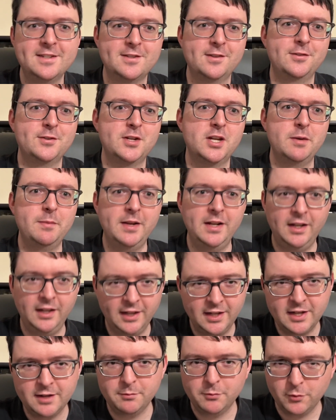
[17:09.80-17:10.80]
so there's going to be a
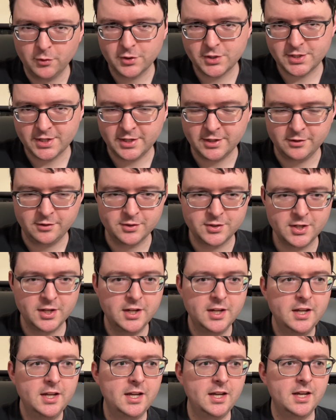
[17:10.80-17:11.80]
lot more sales.
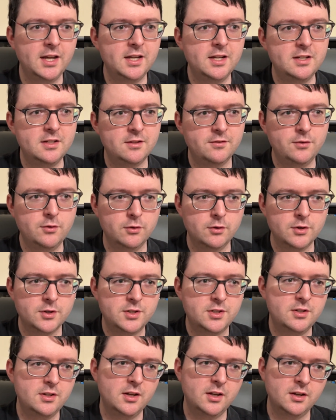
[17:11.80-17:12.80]
And of
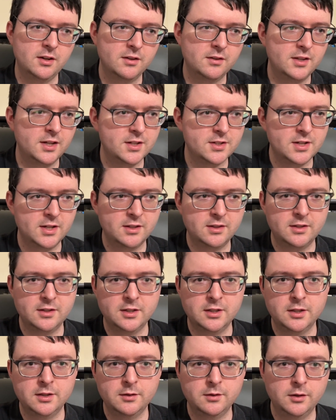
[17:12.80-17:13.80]
course, things like
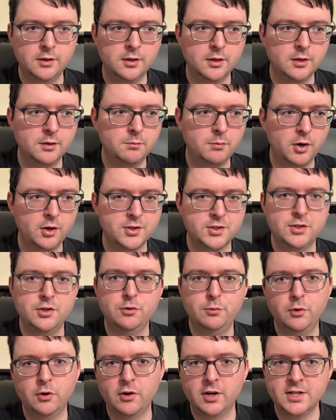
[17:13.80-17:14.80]
the Barnes &
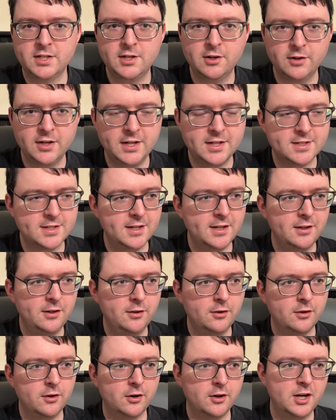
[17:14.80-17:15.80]
Noble Criterion sale
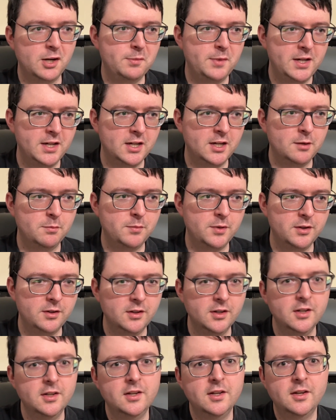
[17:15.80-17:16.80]
are coming up, and
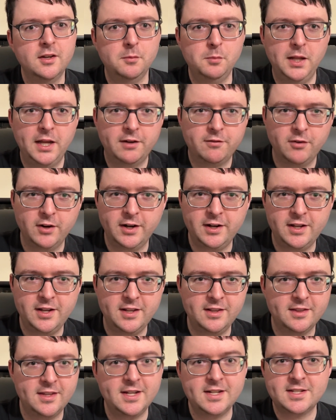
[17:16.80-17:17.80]
Black Friday
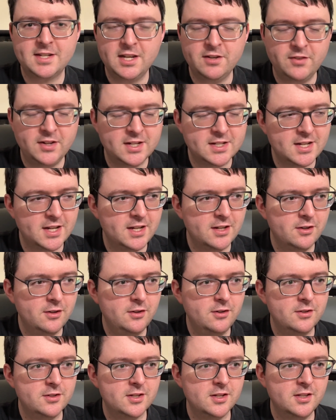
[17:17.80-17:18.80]
and Thanksgiving
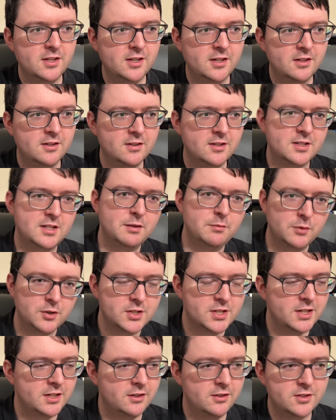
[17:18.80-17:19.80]
sales, and then December
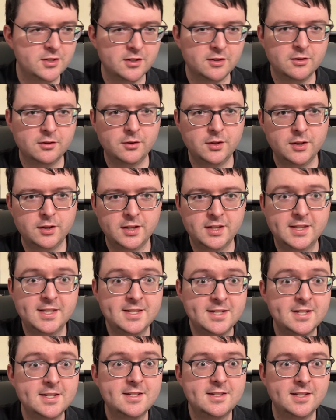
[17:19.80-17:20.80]
sales. So
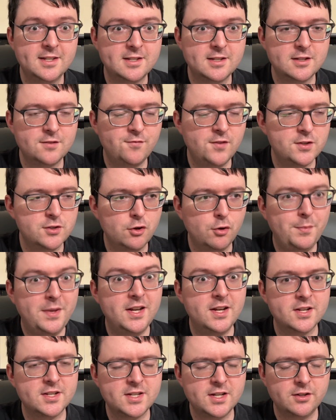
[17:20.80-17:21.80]
this is physical
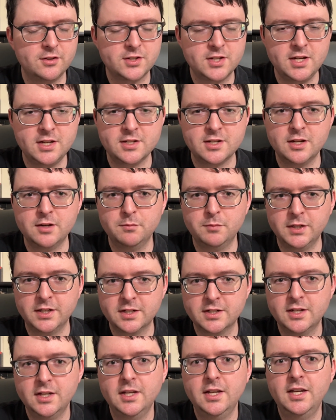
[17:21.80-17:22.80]
media sale season, but
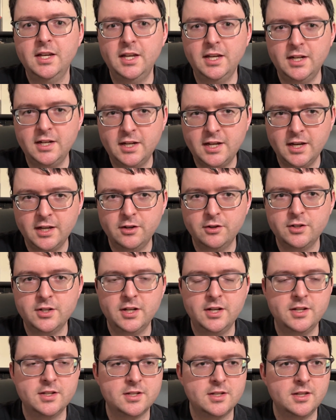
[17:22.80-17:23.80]
Indicator
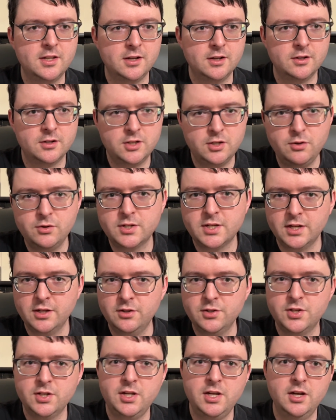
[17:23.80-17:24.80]
does their 2
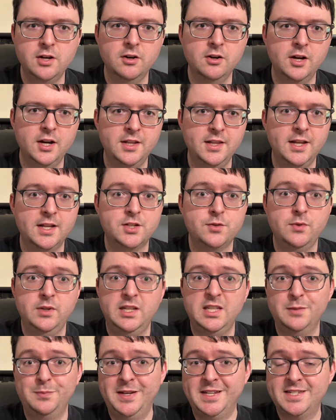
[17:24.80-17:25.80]
sales a year, and that's really
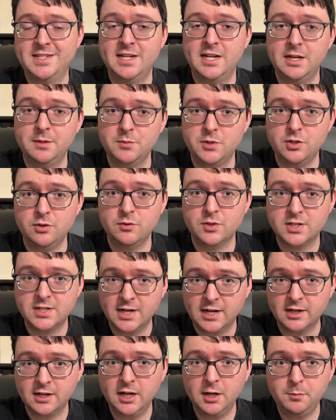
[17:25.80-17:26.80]
the best time to
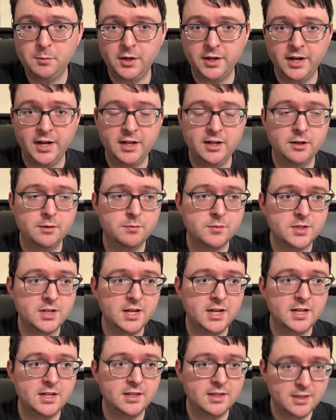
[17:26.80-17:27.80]
stock up on items.
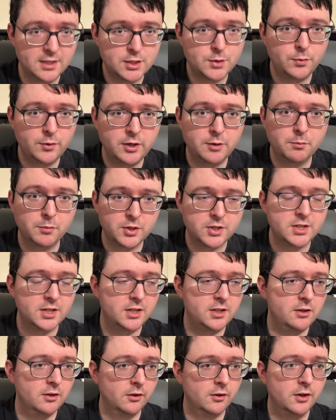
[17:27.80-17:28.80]
And this one in
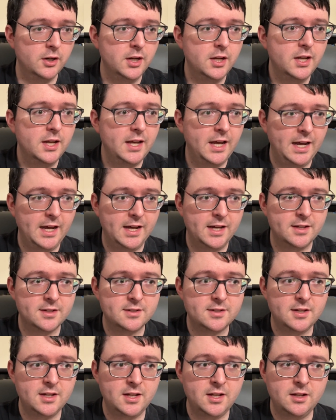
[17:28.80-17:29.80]
particular
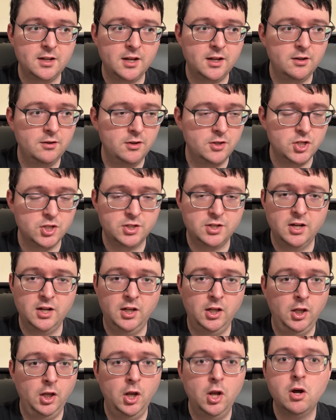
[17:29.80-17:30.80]
has just a
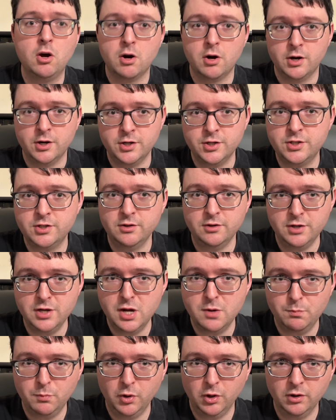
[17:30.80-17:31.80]
large
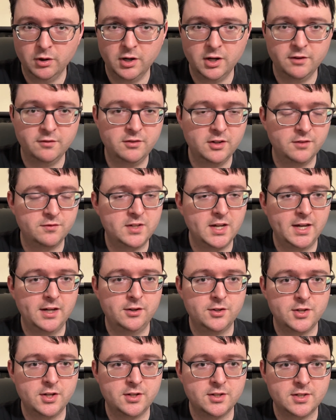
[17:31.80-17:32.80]
number of
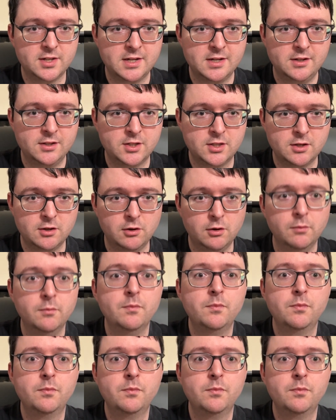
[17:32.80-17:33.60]
titles on sale, so